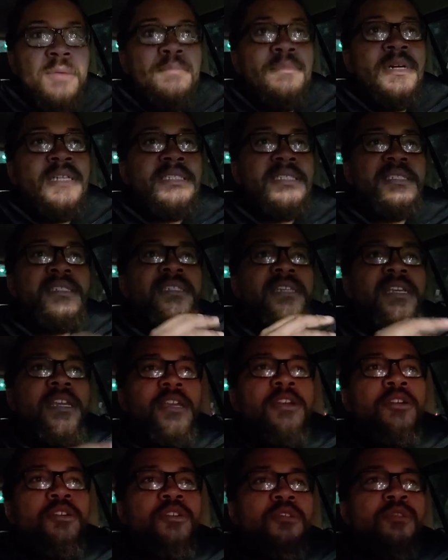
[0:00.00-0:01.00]
But
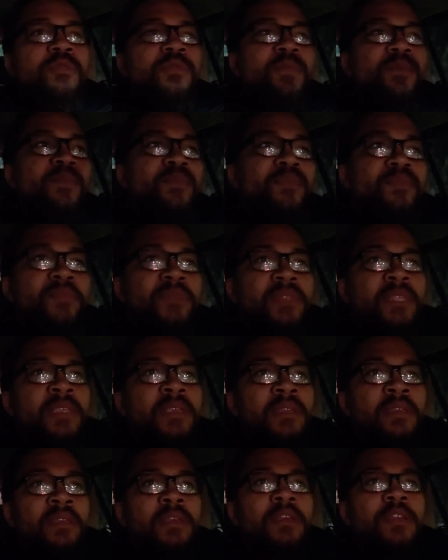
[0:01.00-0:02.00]
still,
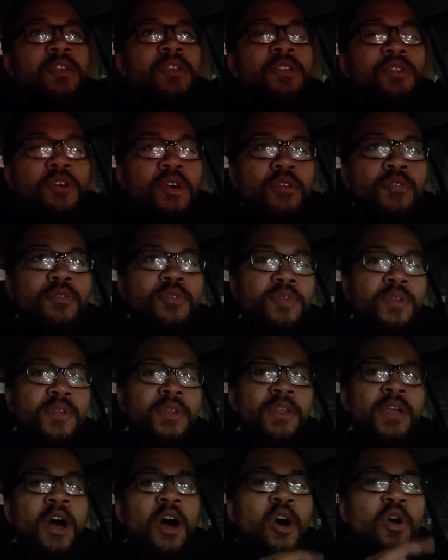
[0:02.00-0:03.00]

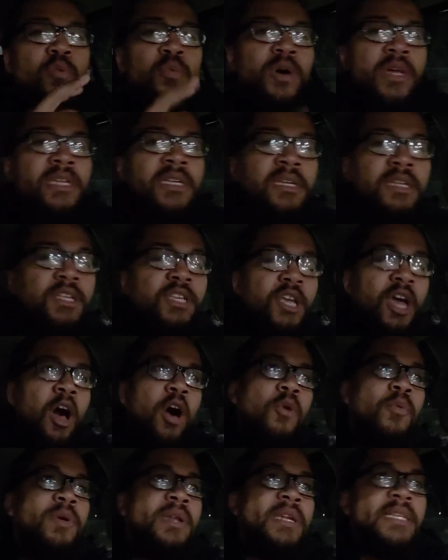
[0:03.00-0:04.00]
y'all
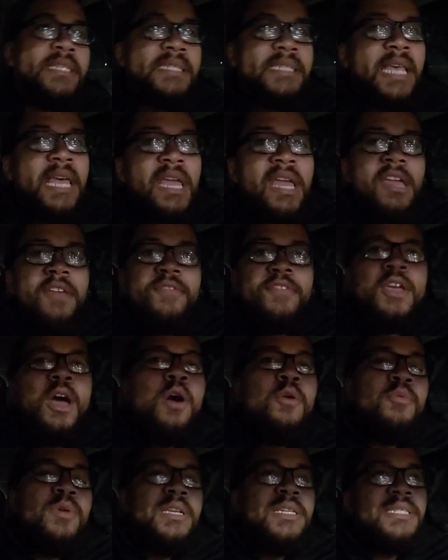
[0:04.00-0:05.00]
wanna save
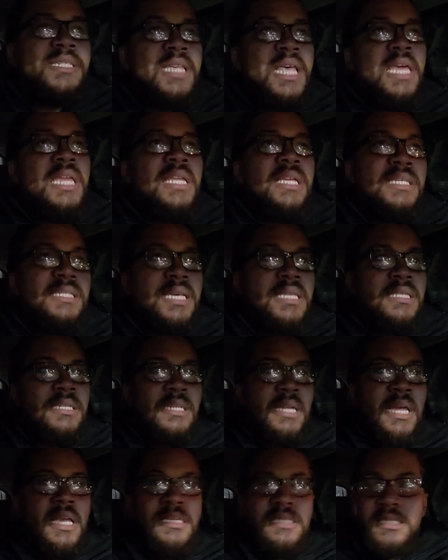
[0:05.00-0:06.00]
these other
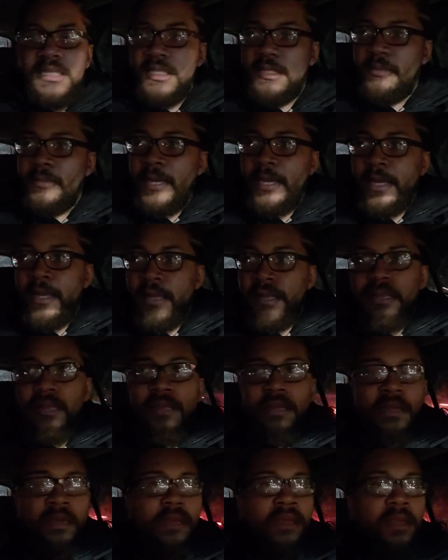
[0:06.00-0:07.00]
nations,
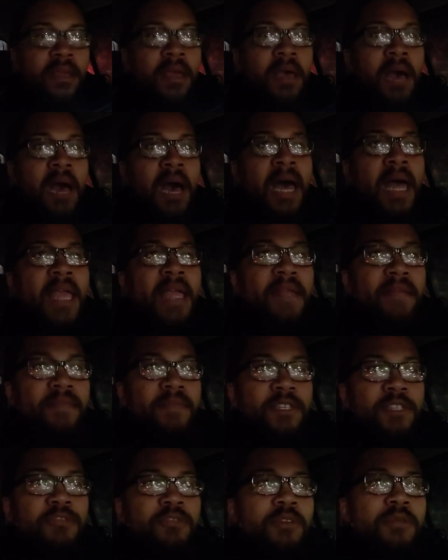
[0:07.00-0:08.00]
man. Alright?
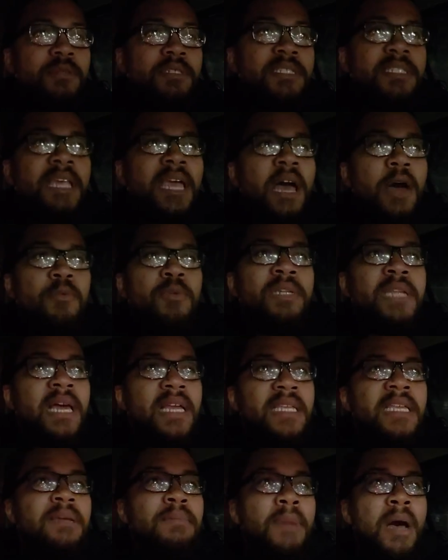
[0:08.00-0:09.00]
The scripture say, I will
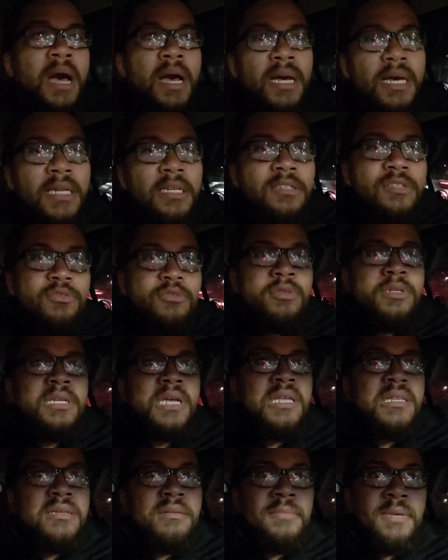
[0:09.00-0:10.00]
not give my honor to
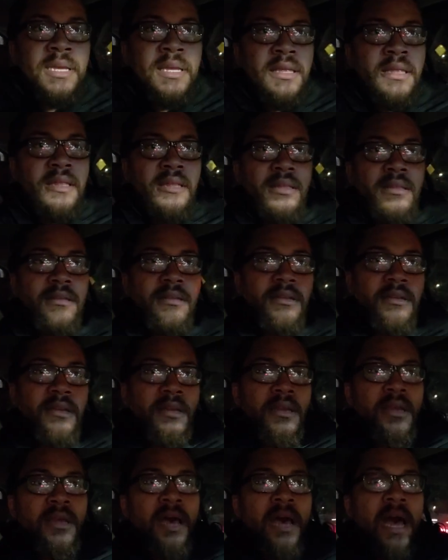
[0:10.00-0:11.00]
another, man.
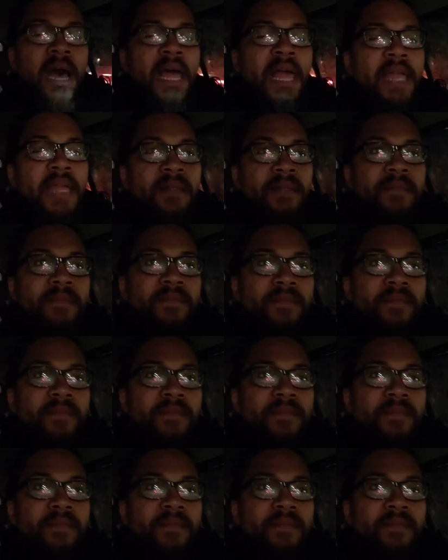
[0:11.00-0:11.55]
Alright?